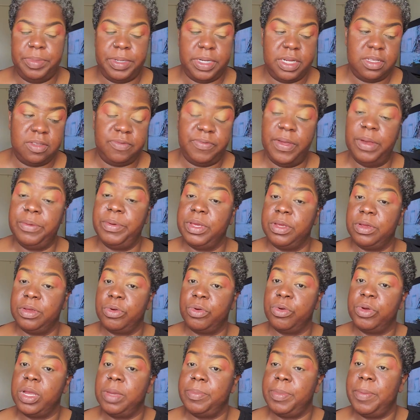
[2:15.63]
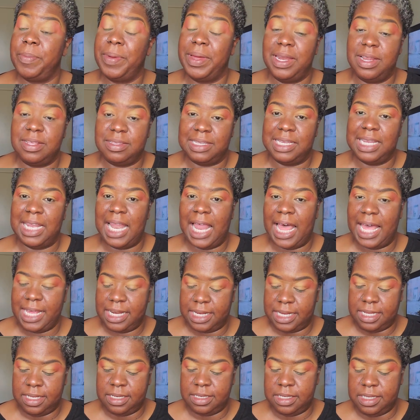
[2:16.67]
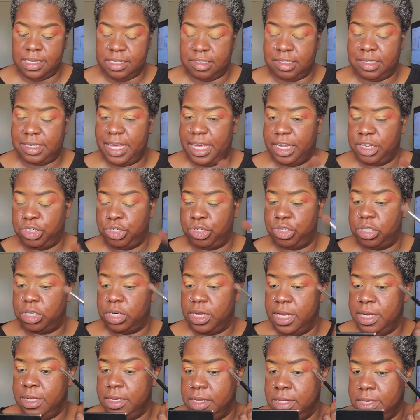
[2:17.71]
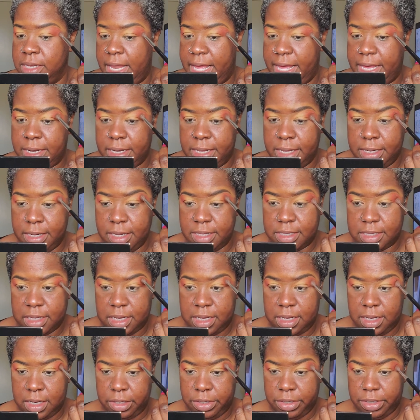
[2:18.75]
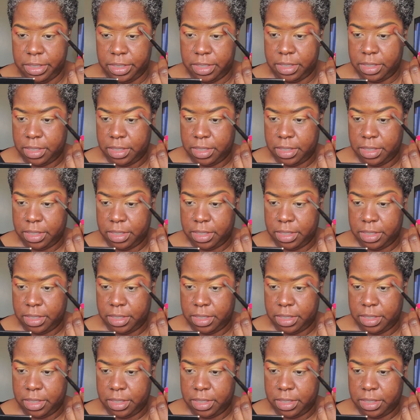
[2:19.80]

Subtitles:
But it's very creamy, but it's light in its texture and in light in its color.